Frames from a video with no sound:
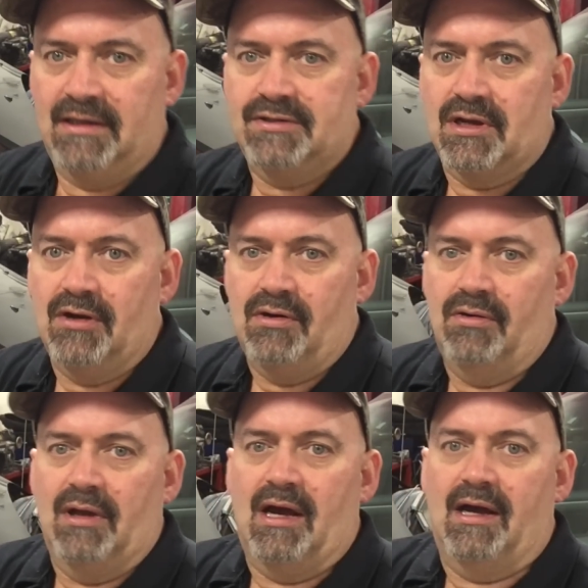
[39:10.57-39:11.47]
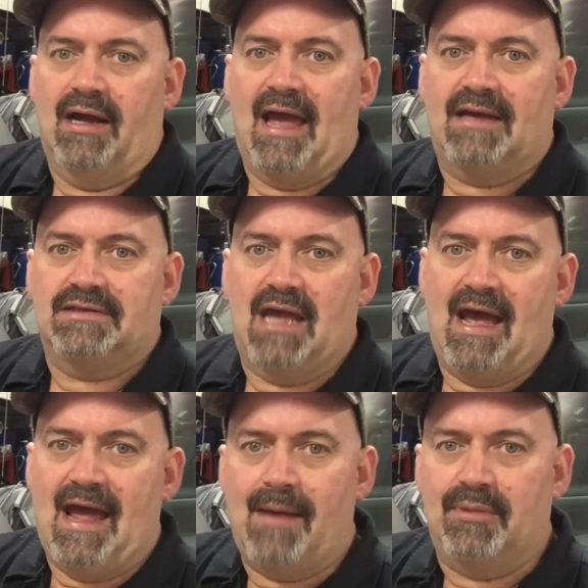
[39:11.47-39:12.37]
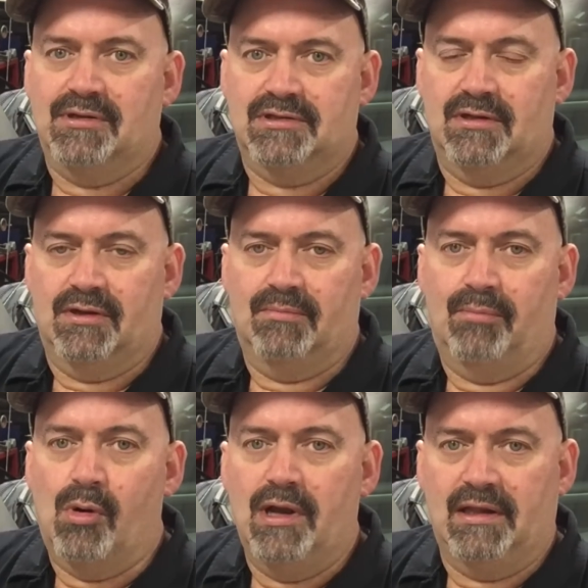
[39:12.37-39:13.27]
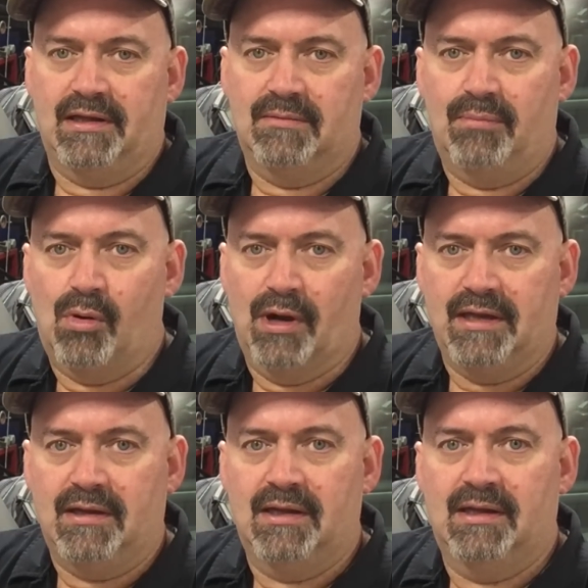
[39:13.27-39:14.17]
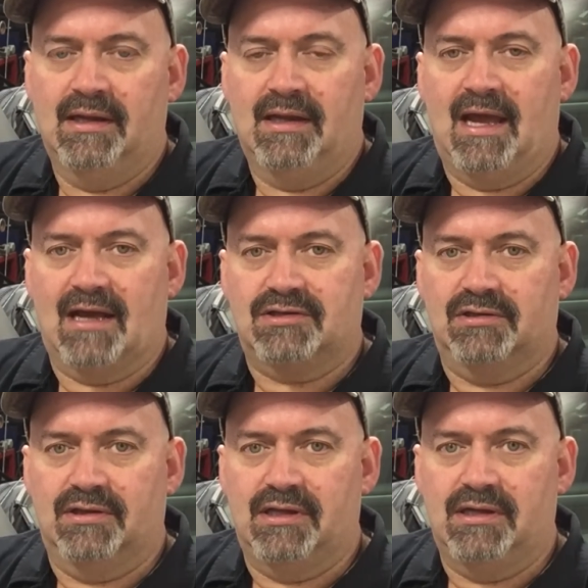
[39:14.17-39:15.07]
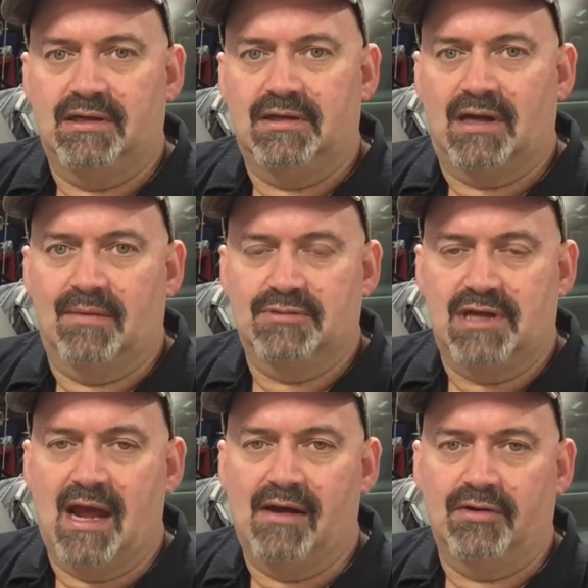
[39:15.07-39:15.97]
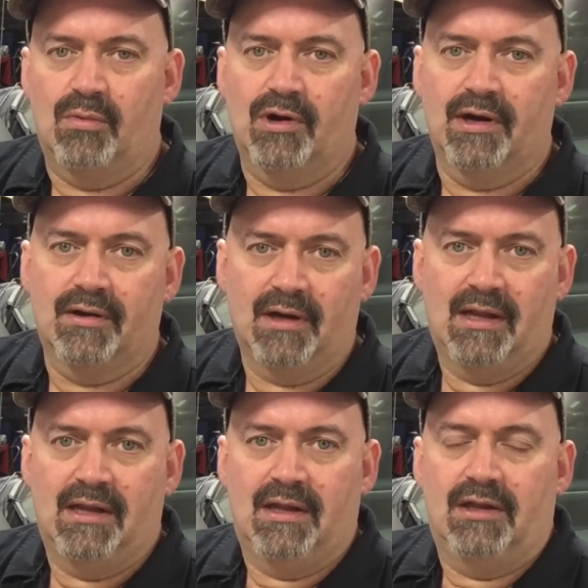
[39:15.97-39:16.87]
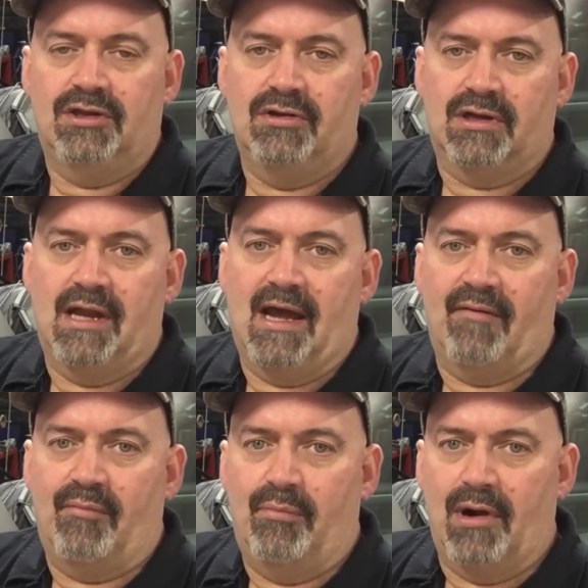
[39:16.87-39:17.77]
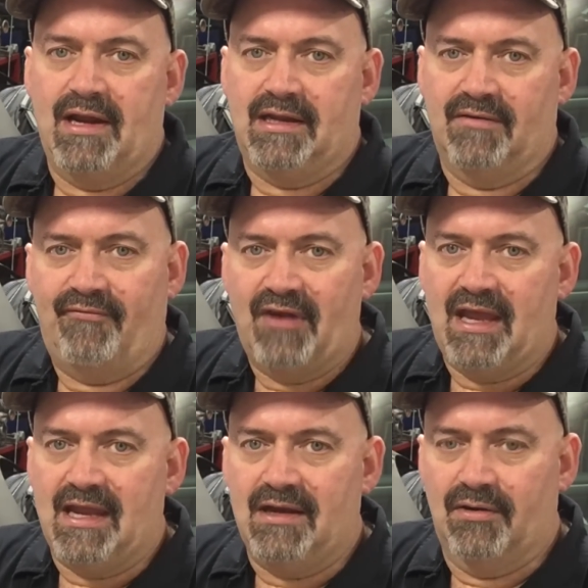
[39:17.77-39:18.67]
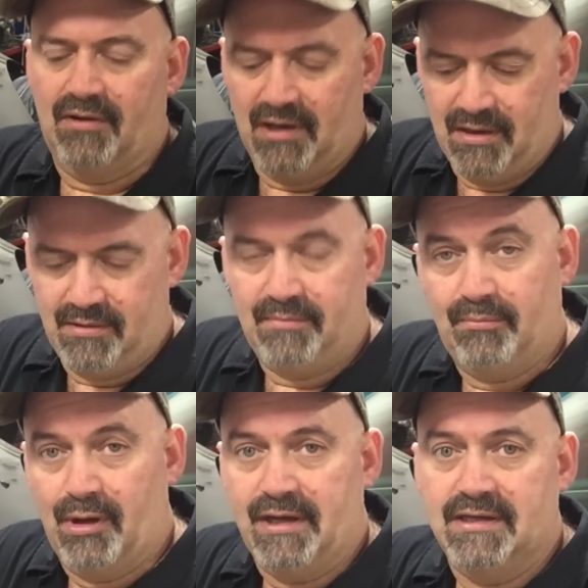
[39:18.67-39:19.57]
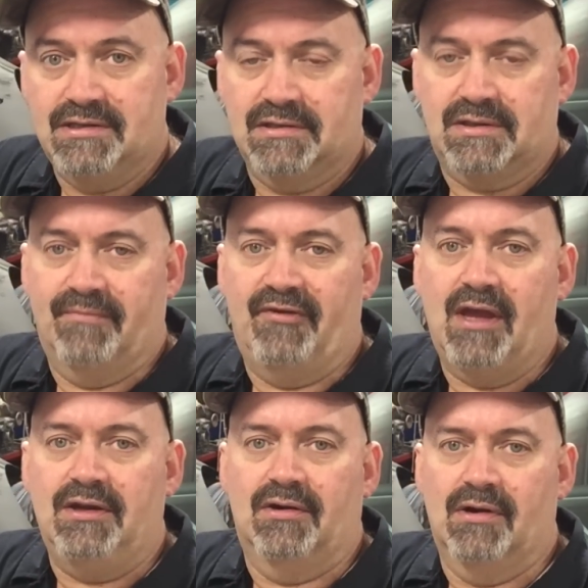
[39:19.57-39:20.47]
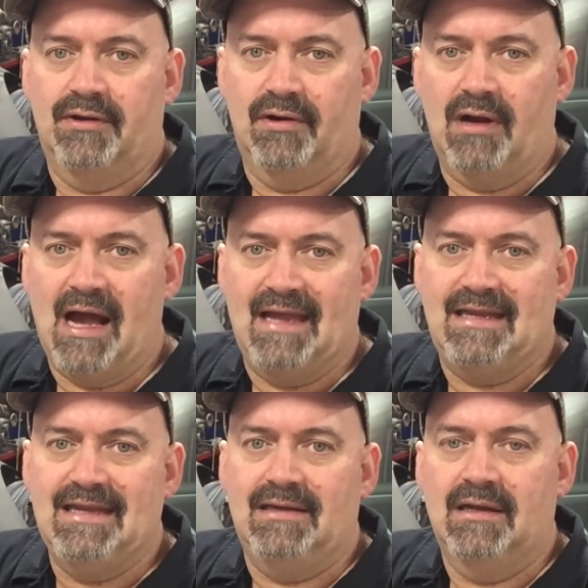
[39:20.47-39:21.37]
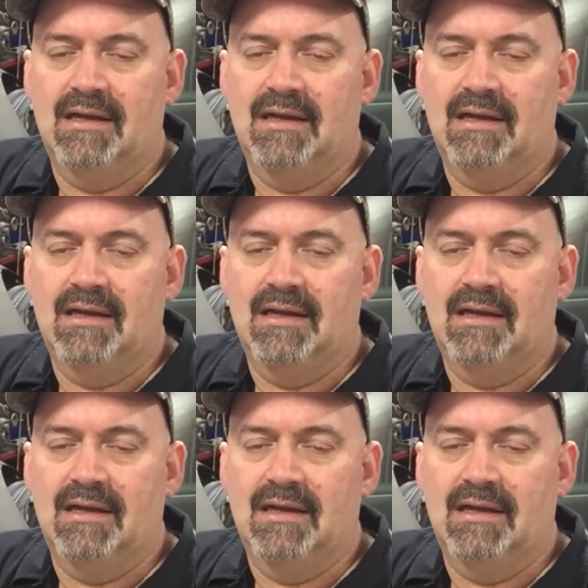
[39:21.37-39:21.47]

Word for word: So uh, as that happens, the boiling point actually comes down to where you could have braking fade or braking system failure under a high heat